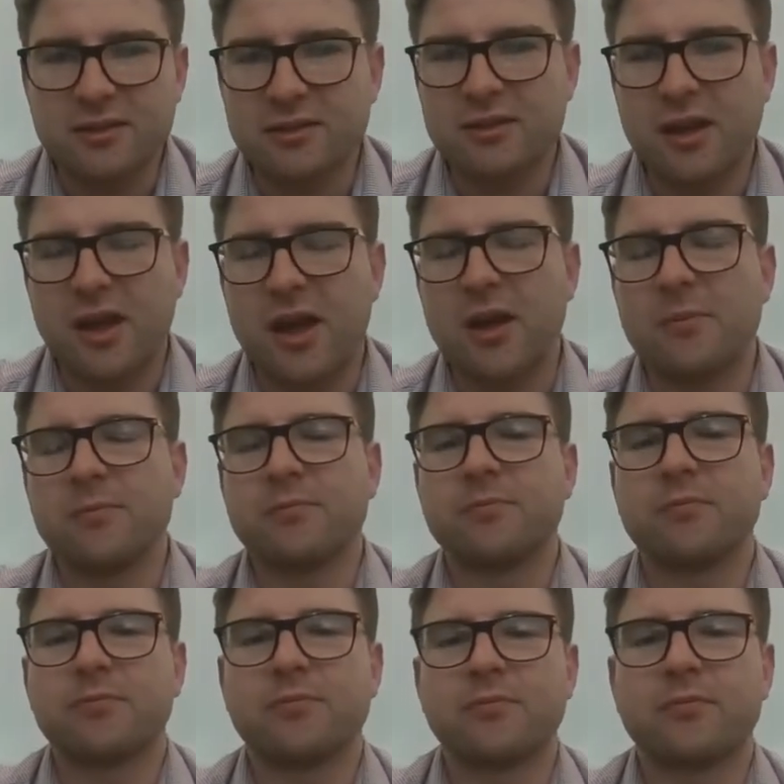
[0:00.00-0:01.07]
are
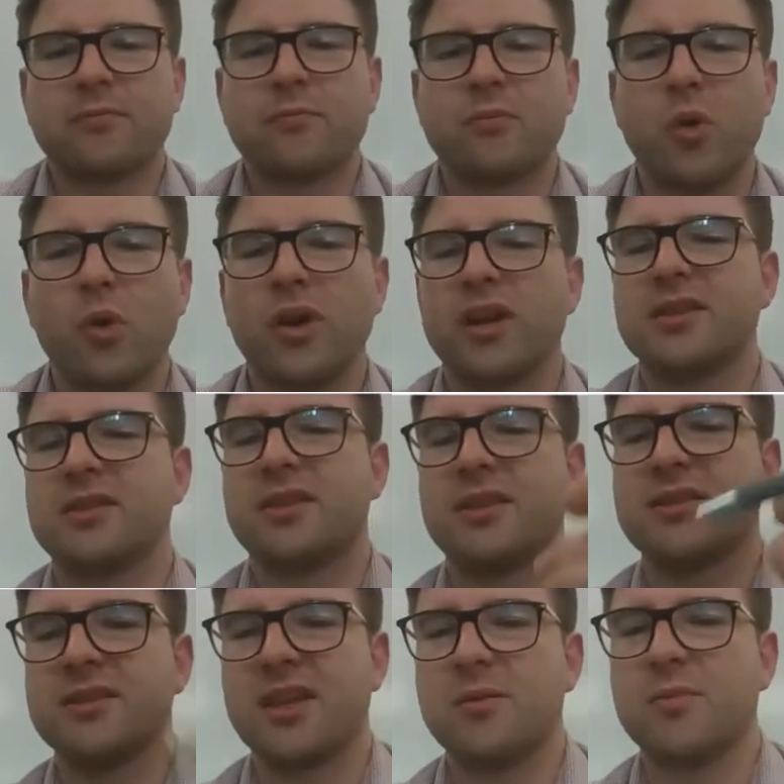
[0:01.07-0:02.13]
put into
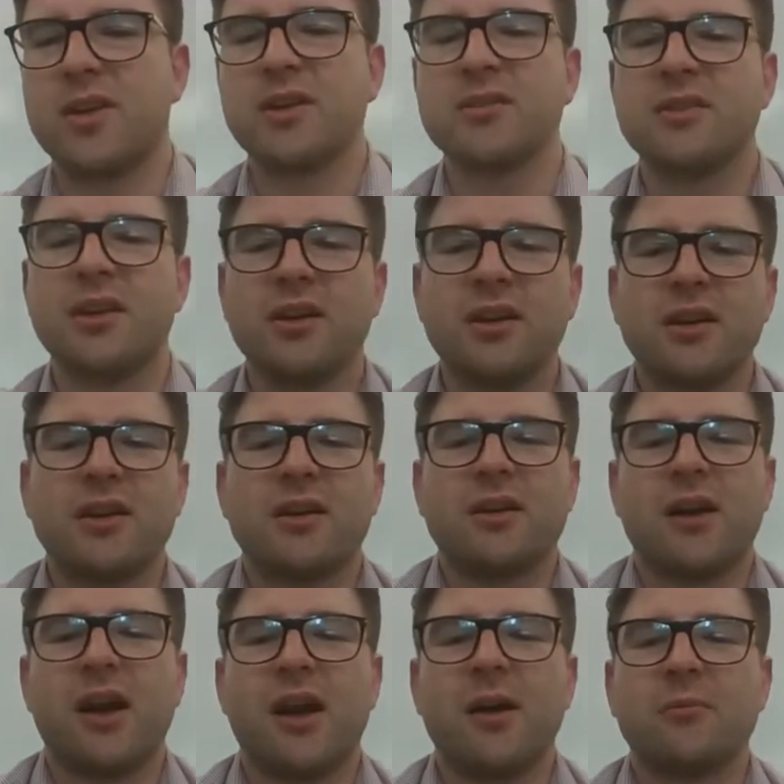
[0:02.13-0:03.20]
this image
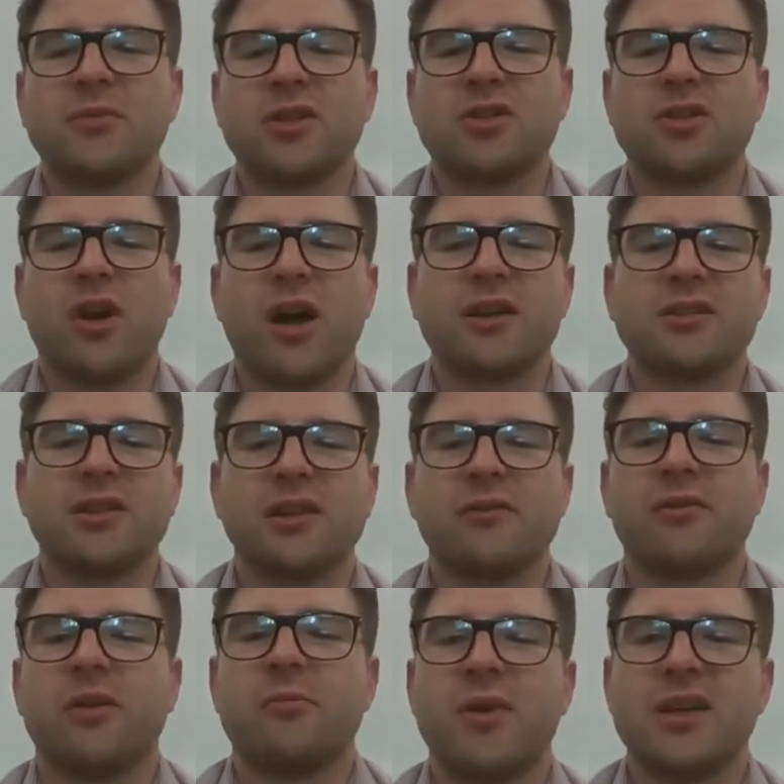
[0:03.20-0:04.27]
to try and
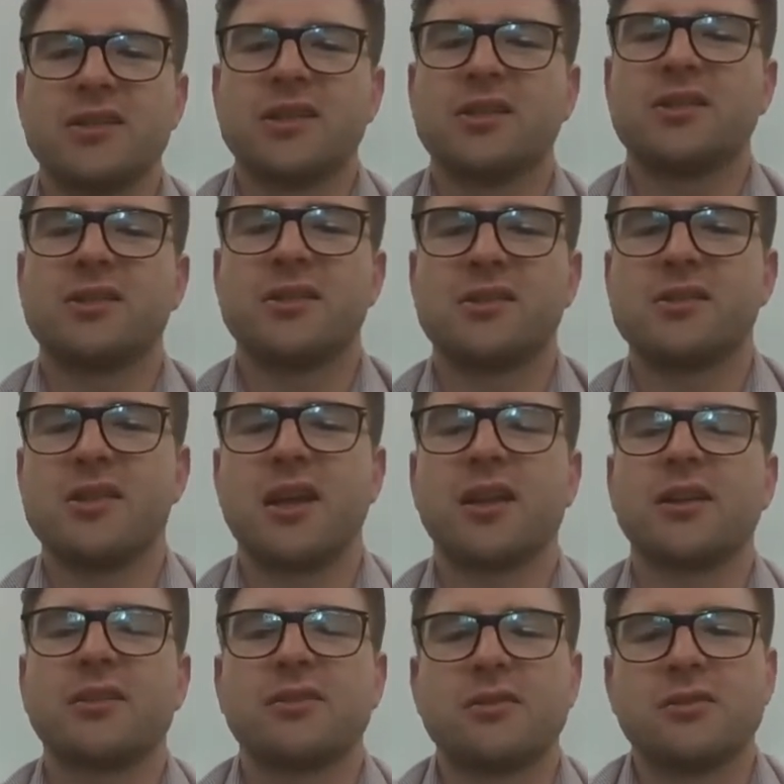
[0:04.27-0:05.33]
deliver a message to
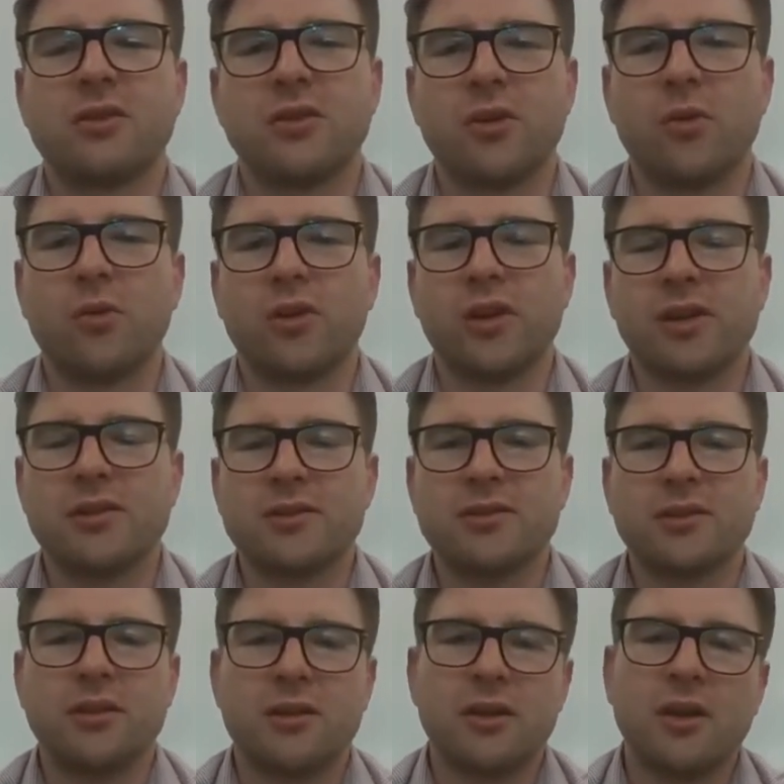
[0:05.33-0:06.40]
sell it to the
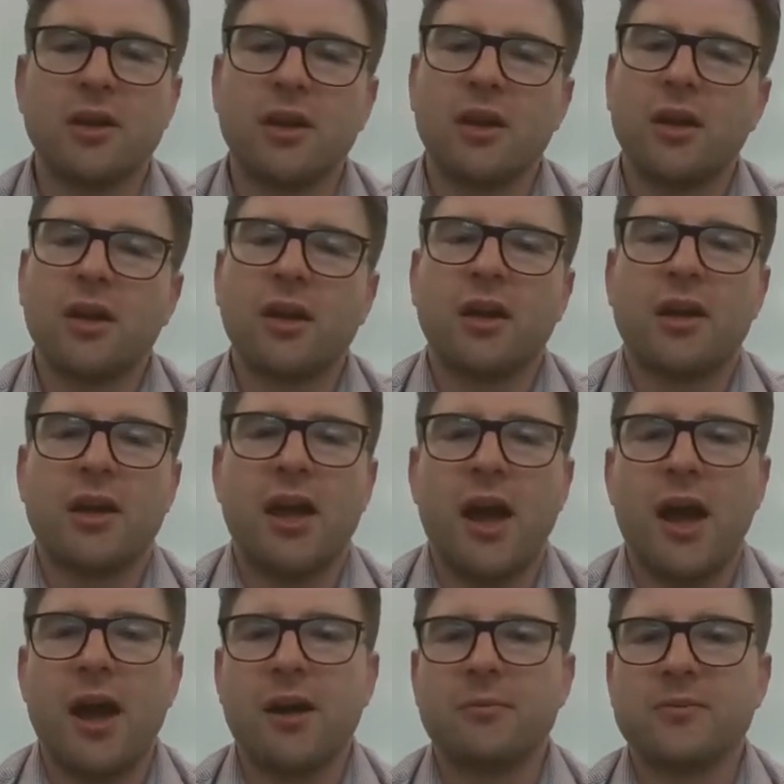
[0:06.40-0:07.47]
audience.
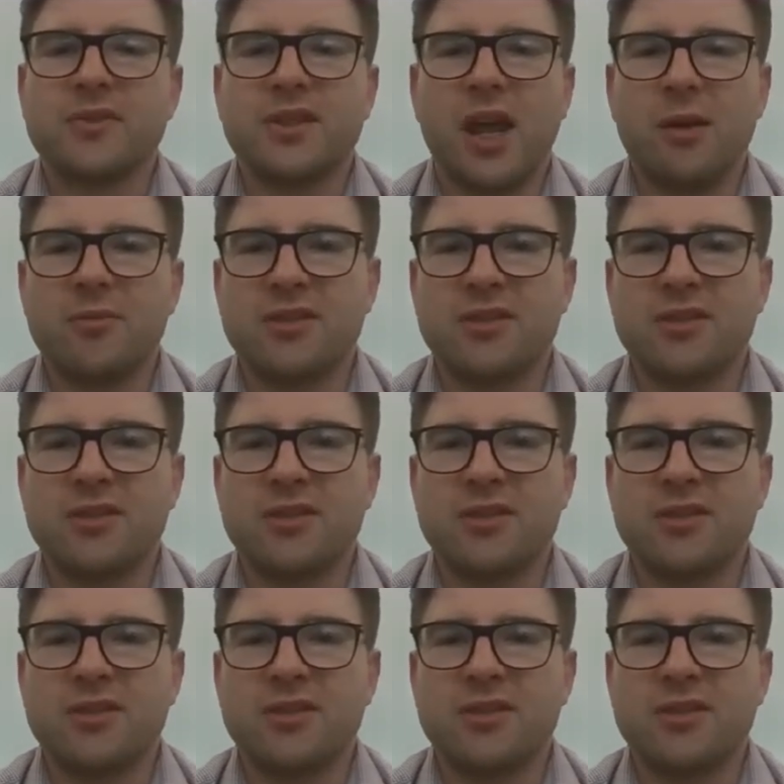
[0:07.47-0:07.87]
Same as